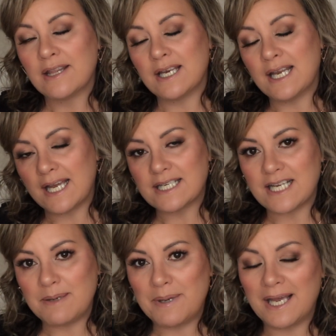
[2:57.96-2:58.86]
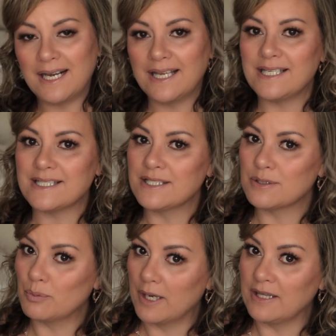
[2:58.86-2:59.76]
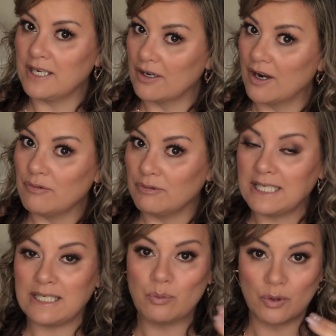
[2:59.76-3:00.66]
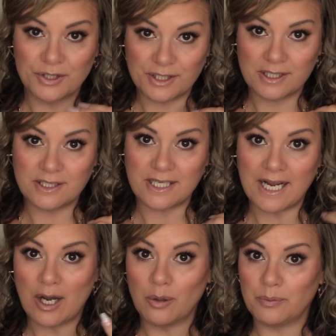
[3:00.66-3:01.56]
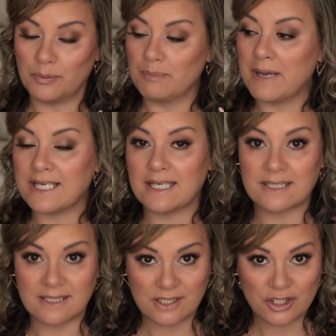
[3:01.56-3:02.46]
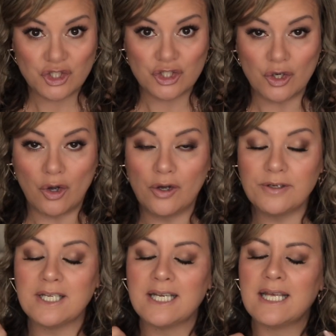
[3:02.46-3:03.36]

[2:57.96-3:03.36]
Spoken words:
The Latte palette is one that I really wanted help making a decision on.